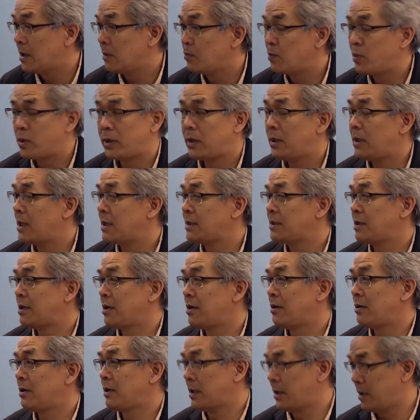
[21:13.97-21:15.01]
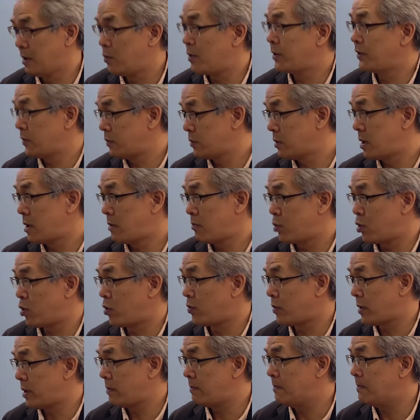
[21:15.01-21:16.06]
But he has a he went through our
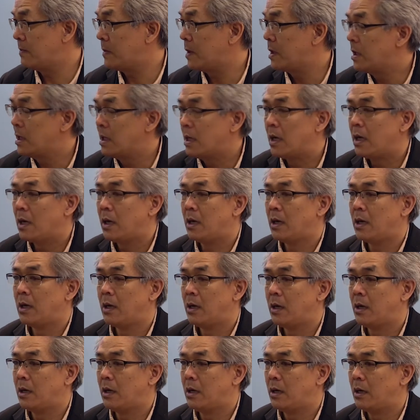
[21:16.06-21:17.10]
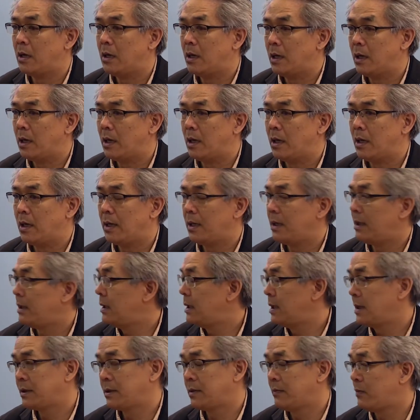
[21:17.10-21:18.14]
program, uh, and he
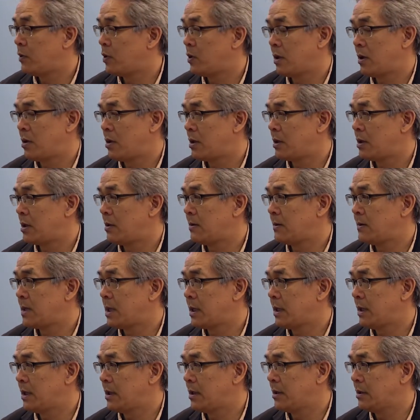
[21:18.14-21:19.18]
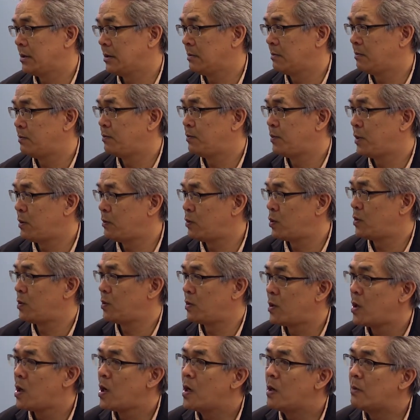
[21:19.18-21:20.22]
has a very hard time finding
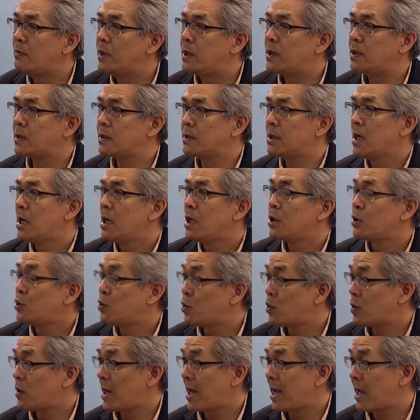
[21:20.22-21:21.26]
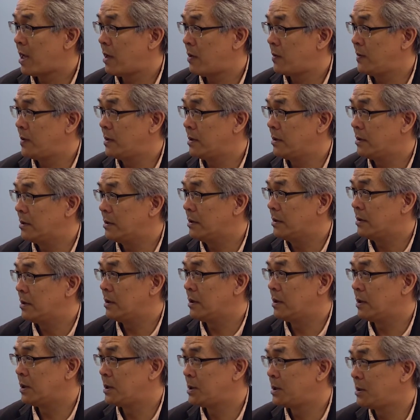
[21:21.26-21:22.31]
people because your house
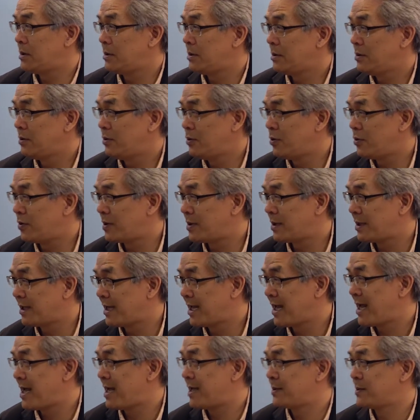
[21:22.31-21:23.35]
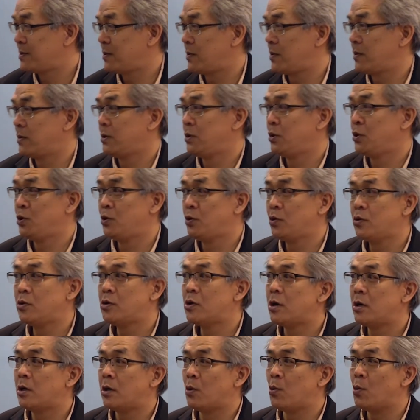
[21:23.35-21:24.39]
is your castle. You're
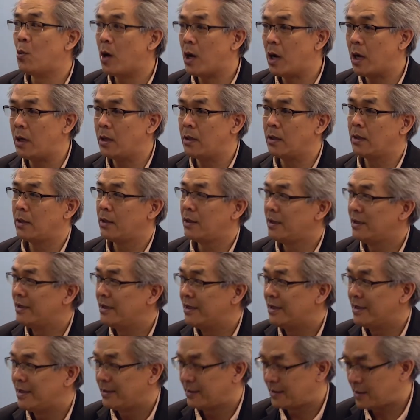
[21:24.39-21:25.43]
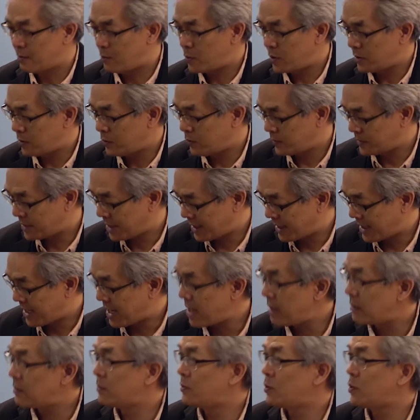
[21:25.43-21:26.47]
gonna want someone who's
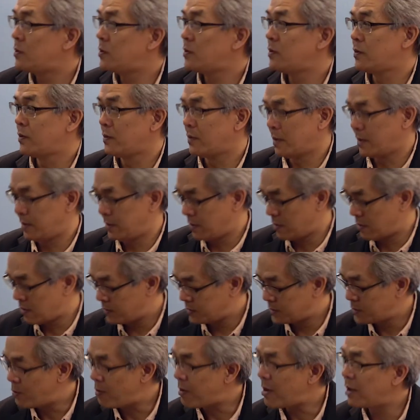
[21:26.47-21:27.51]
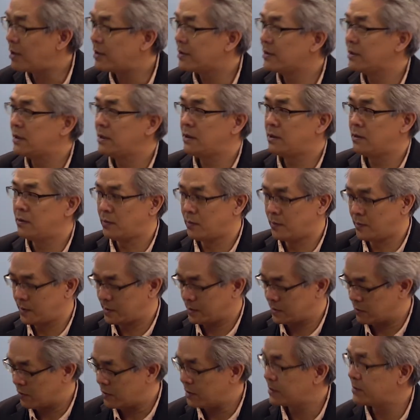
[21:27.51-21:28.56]
accountable, who knows quality, who is
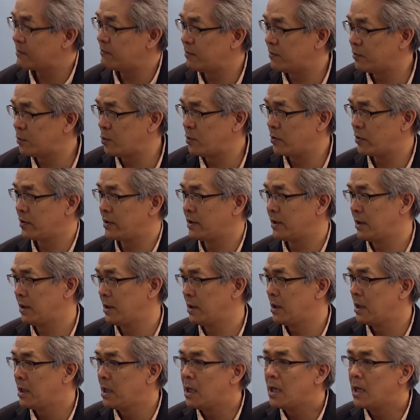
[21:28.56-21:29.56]
trustworthy.